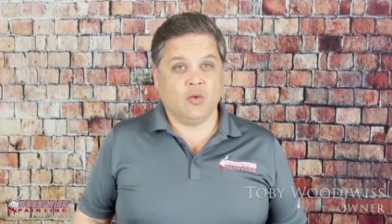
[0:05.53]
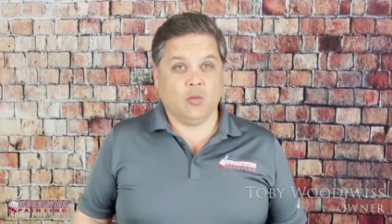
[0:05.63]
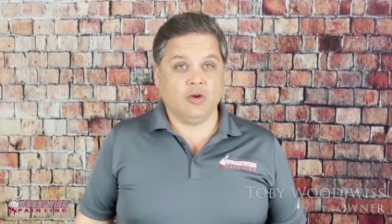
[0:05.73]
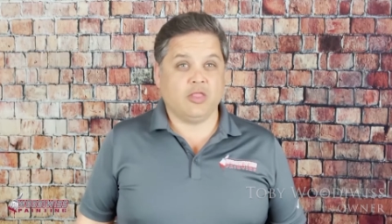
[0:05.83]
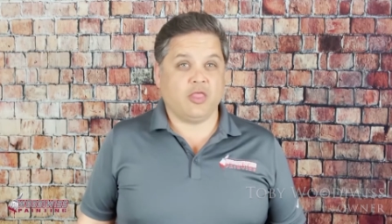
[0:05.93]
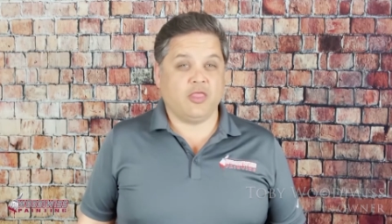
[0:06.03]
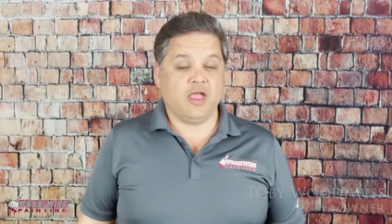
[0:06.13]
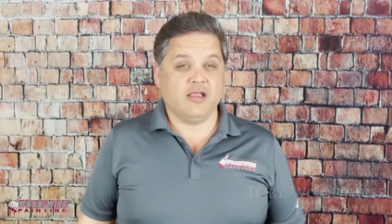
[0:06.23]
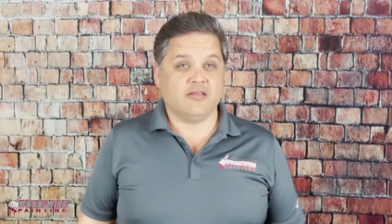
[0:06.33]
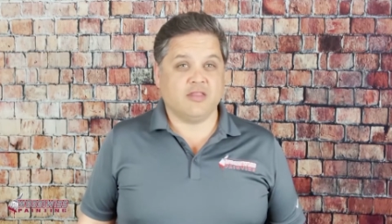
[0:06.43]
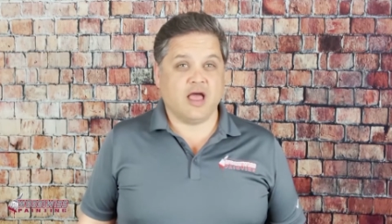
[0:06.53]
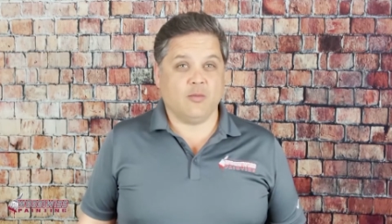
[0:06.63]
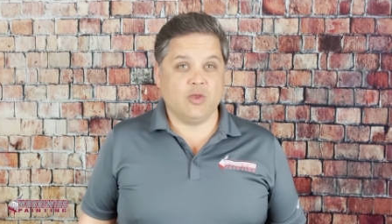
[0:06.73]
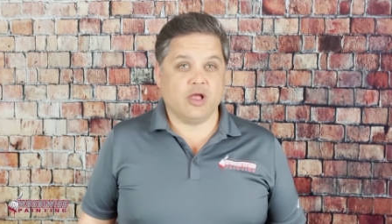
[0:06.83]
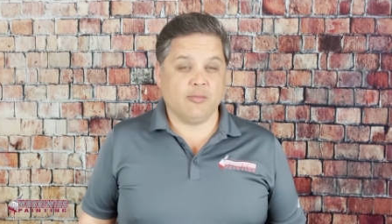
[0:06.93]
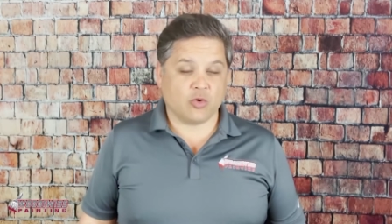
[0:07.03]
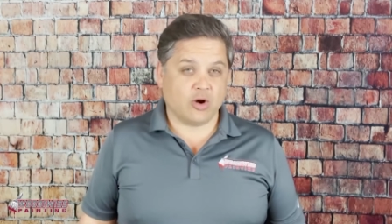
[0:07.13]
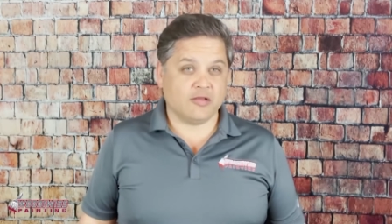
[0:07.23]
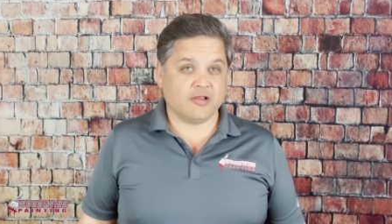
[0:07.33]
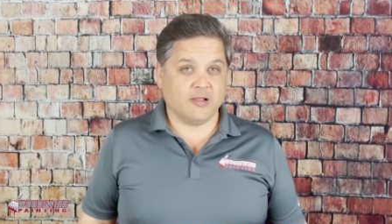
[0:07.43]
One of the things that we come
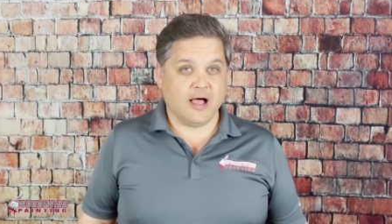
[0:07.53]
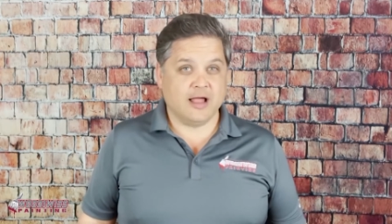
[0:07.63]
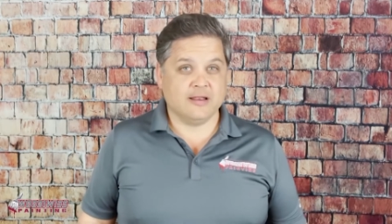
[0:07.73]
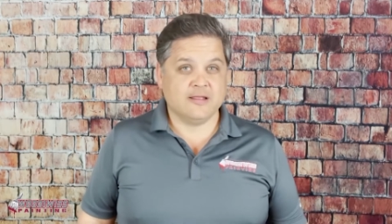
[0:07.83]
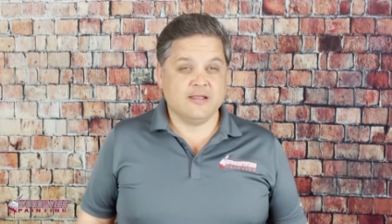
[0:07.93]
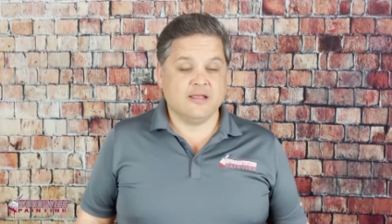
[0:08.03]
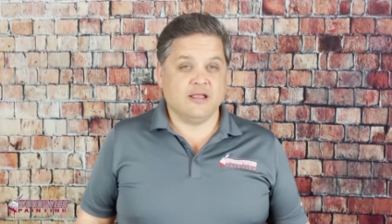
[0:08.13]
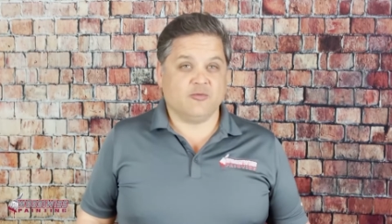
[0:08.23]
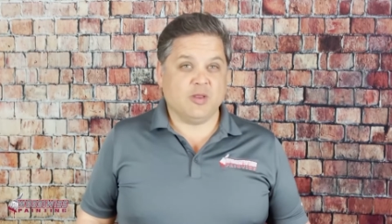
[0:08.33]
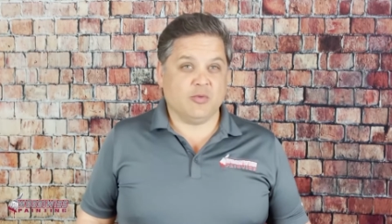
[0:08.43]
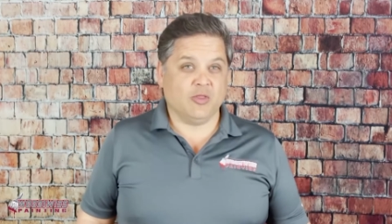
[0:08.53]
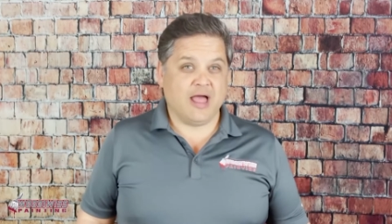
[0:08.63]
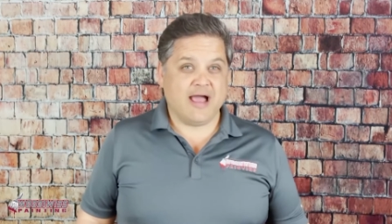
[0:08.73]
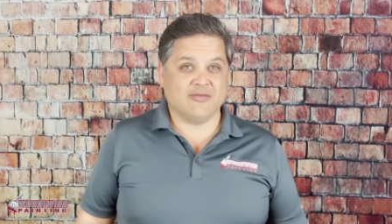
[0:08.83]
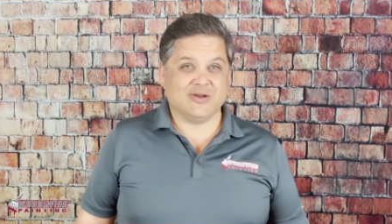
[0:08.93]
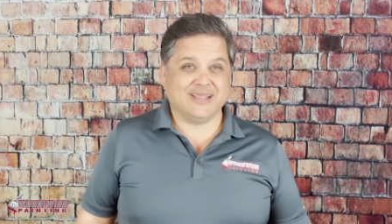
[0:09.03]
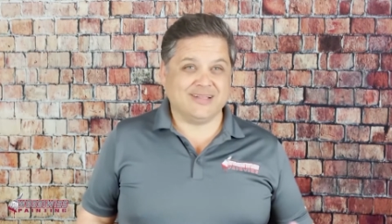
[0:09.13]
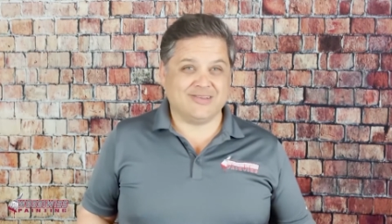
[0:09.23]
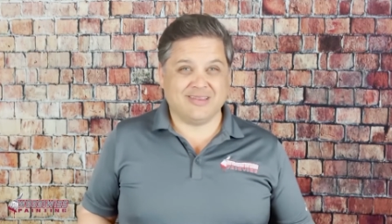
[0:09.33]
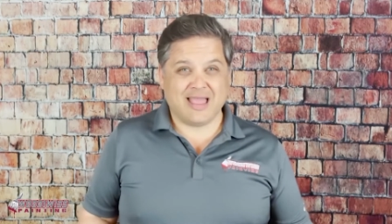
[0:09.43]
across a lot is people that have their
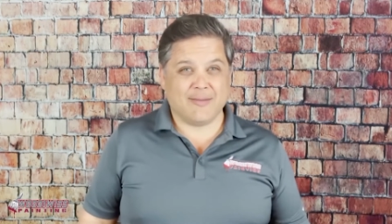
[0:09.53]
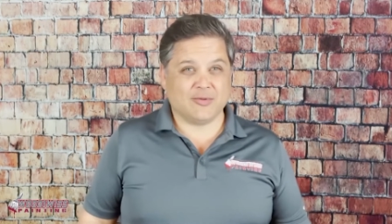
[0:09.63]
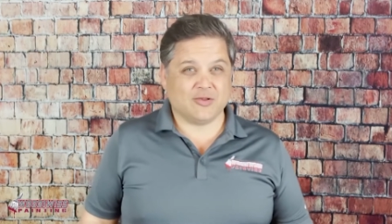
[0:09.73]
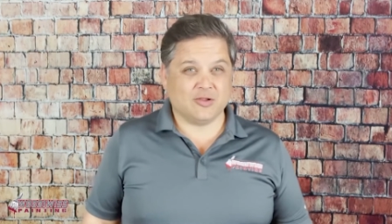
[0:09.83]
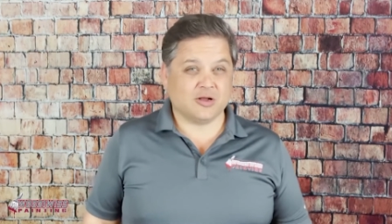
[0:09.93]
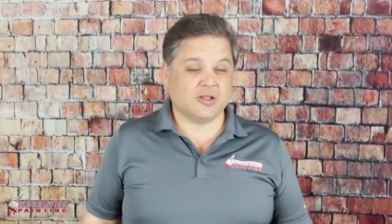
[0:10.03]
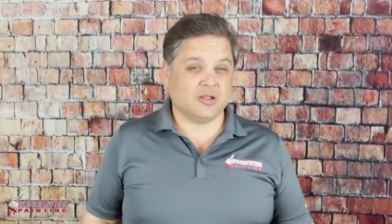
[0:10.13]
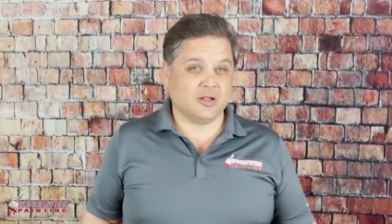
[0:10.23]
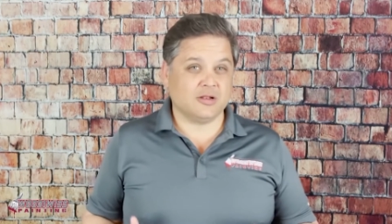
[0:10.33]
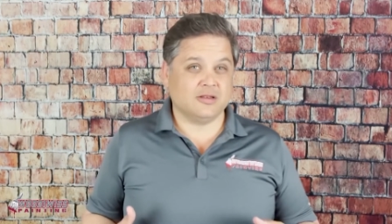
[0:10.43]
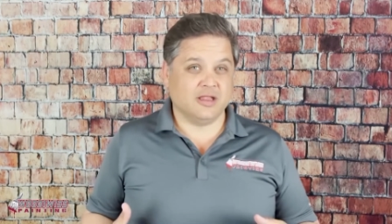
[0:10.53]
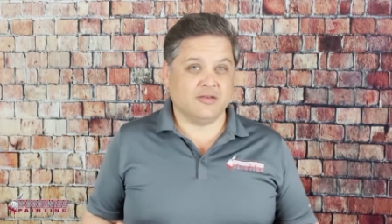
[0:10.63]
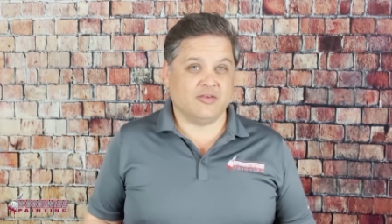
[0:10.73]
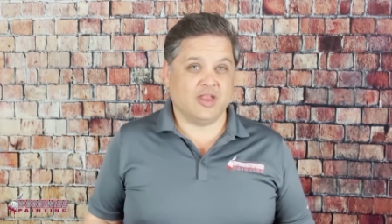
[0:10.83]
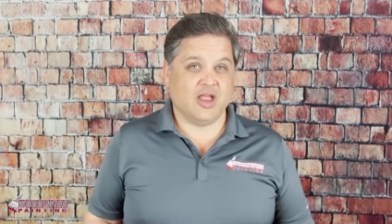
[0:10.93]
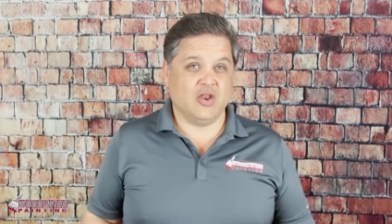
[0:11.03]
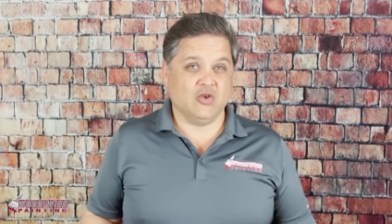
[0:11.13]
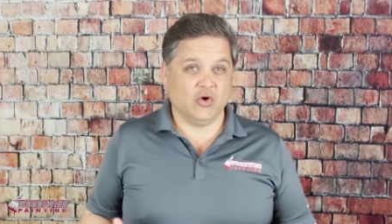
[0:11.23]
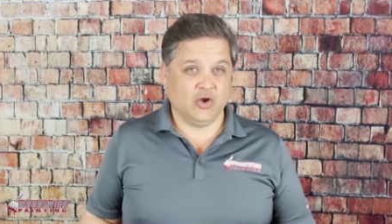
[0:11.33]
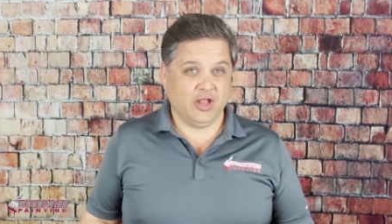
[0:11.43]
kitchen cabinets that look a little dingy
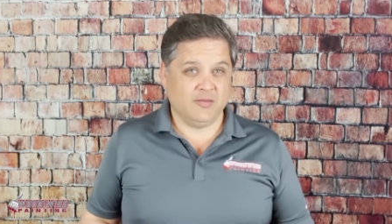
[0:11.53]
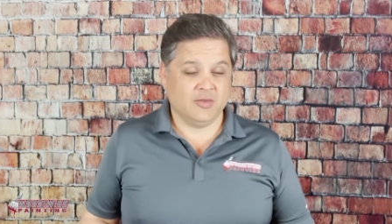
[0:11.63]
and dirty,